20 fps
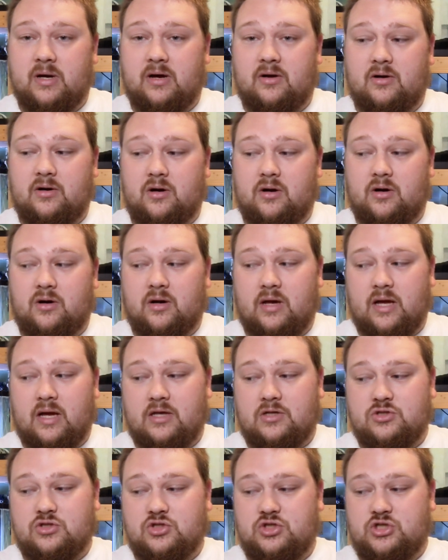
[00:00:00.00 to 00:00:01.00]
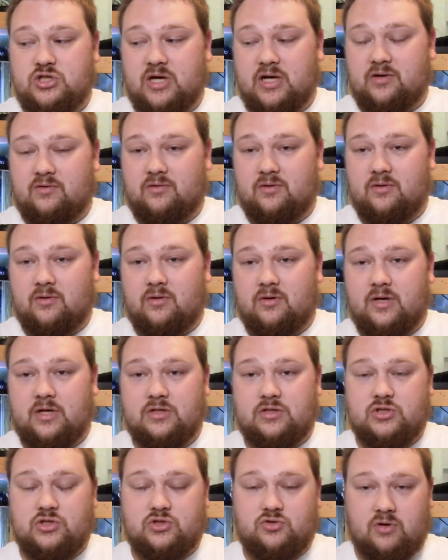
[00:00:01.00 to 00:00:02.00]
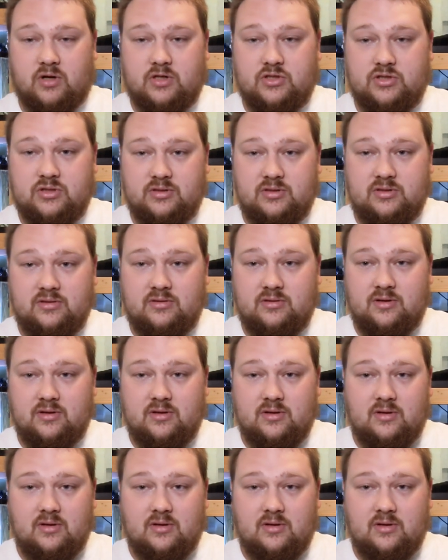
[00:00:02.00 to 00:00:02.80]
about are a general construction